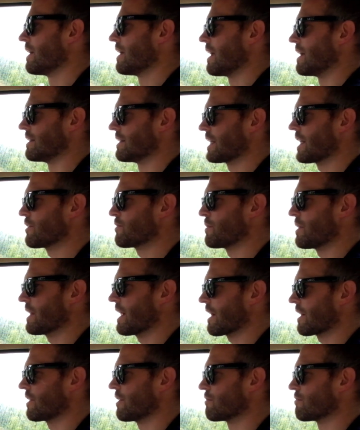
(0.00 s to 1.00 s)
is it gives me an
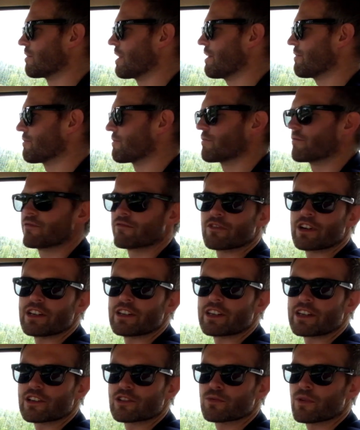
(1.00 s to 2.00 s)
accurate rev
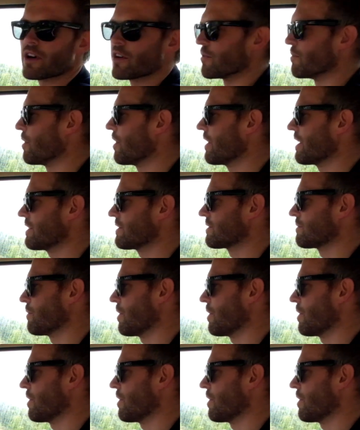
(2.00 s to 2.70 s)
reading as well. My